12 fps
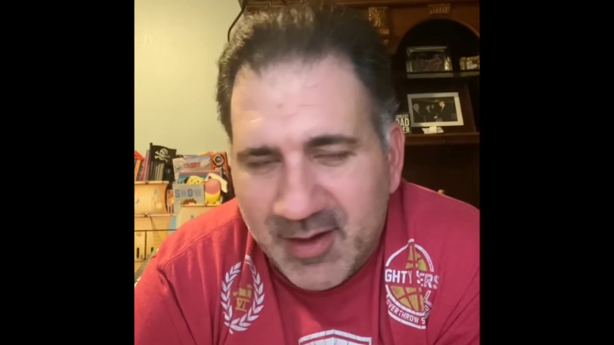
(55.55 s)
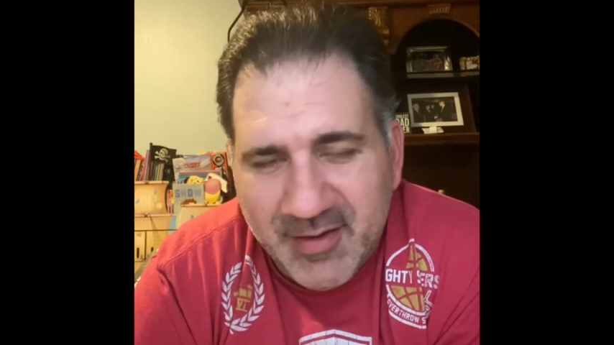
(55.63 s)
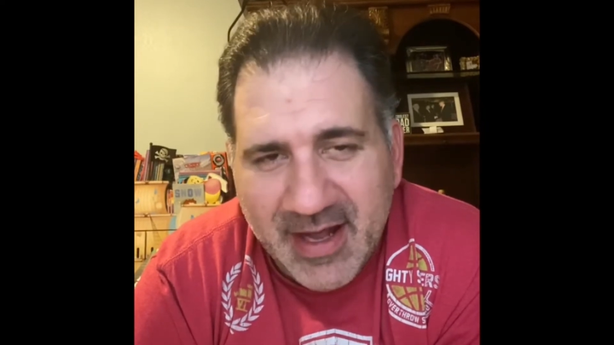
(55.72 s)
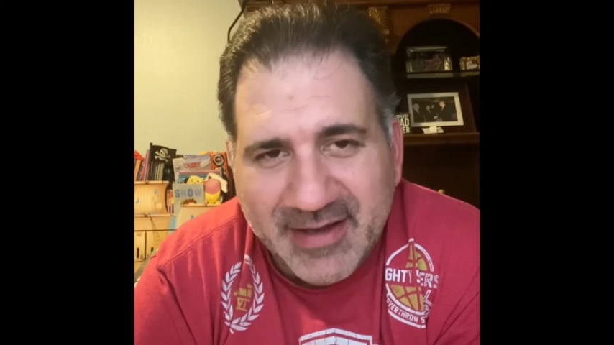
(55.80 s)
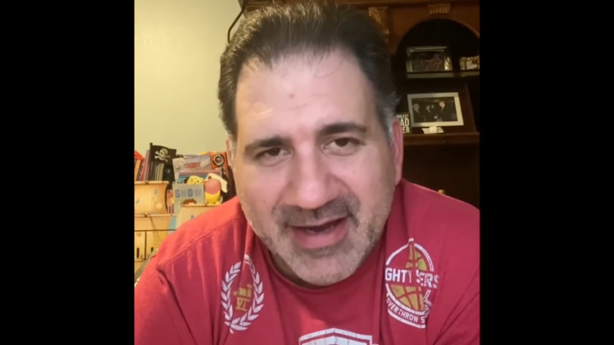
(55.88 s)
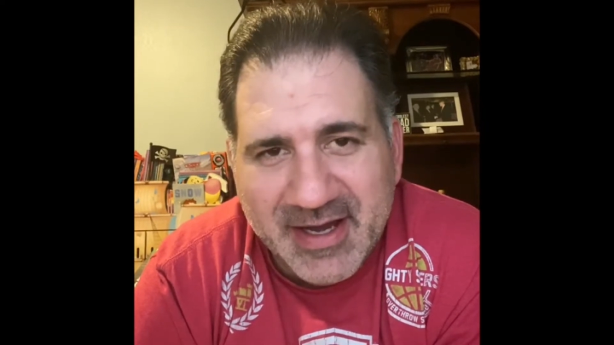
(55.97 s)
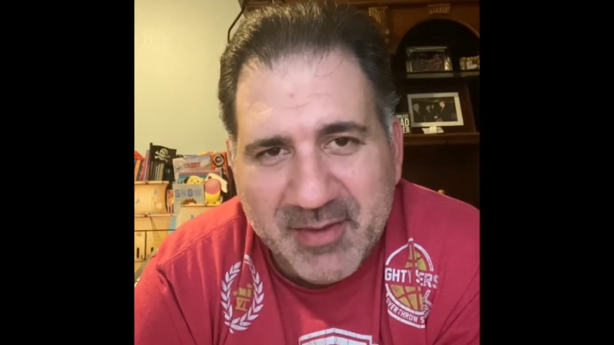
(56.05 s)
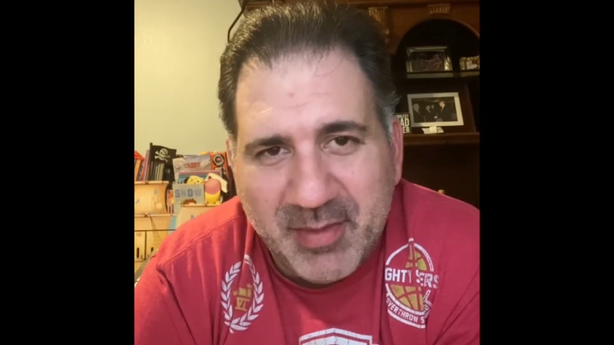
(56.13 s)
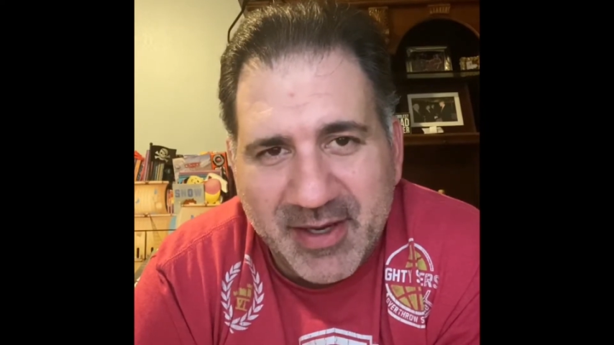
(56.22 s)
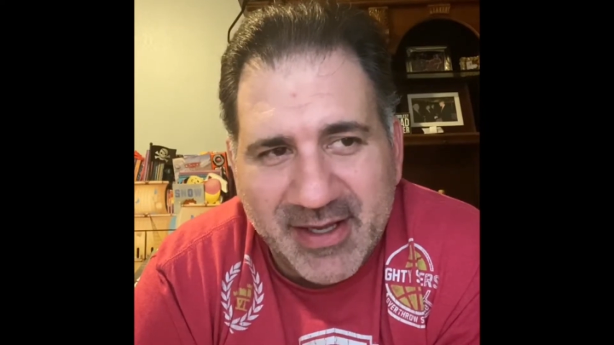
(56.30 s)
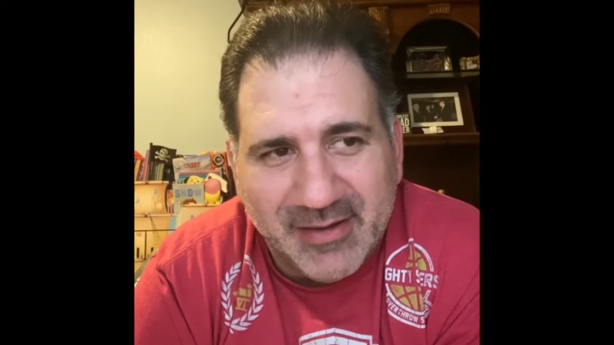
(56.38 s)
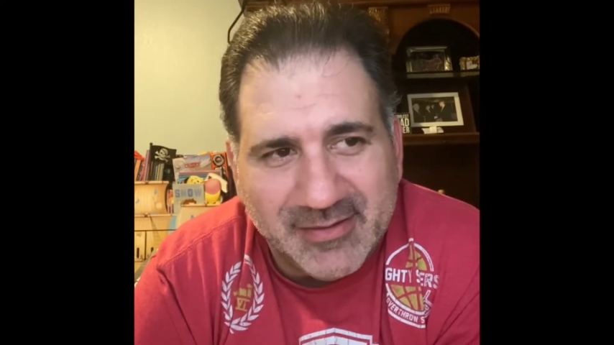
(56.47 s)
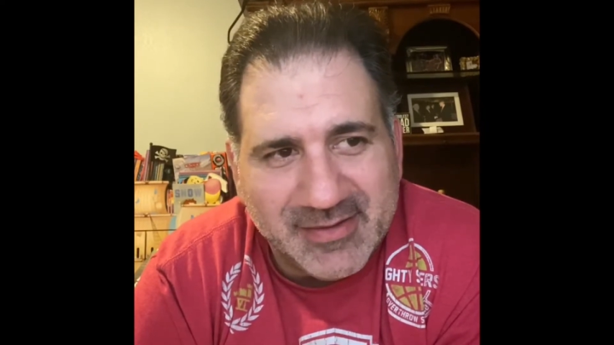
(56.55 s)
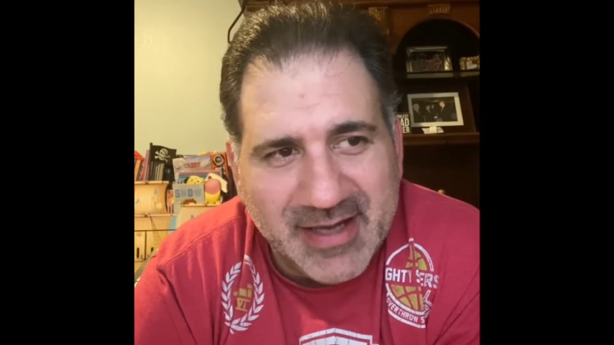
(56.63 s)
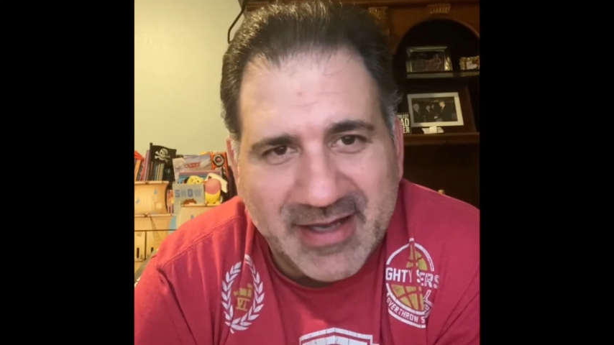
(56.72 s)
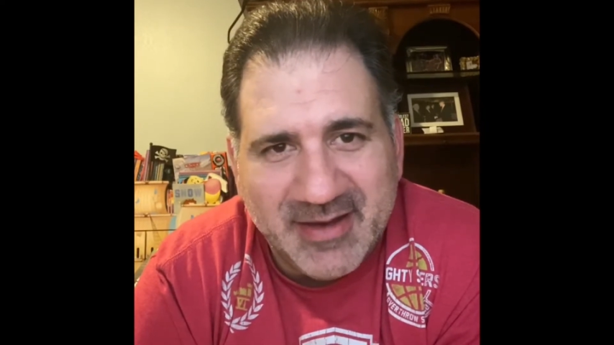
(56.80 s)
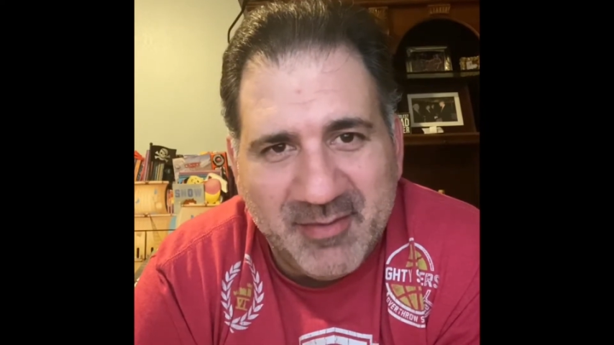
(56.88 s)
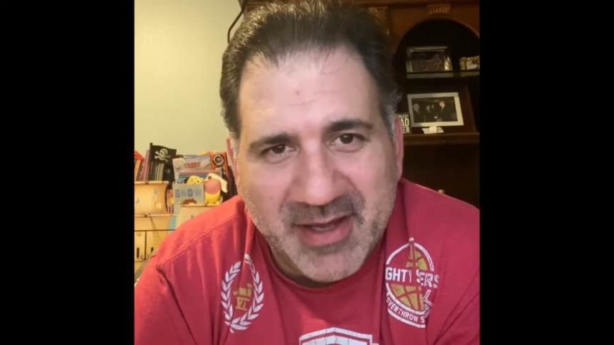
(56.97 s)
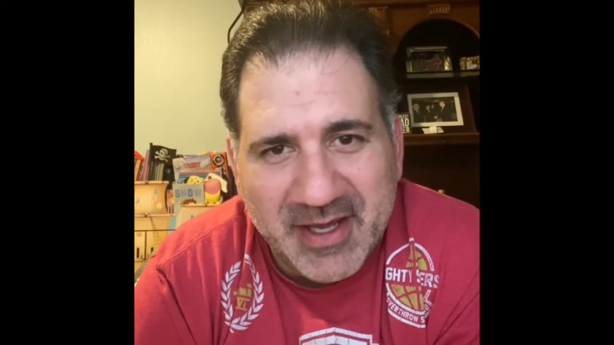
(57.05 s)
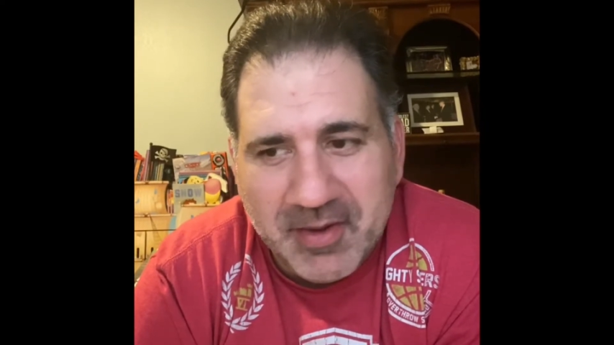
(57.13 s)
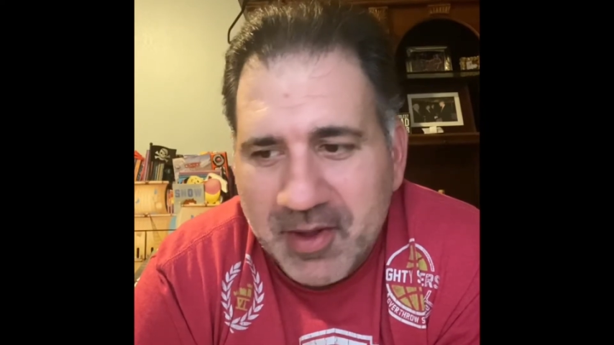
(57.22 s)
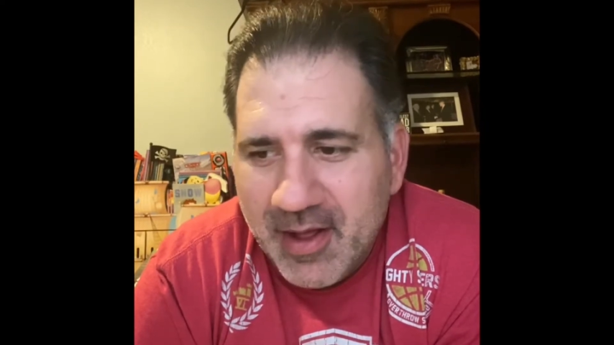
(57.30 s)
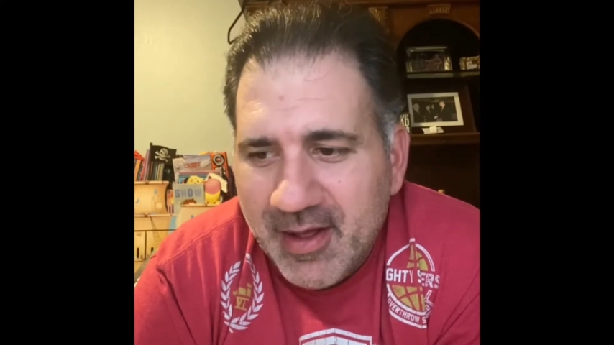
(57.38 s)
Not to anybody else, not to me.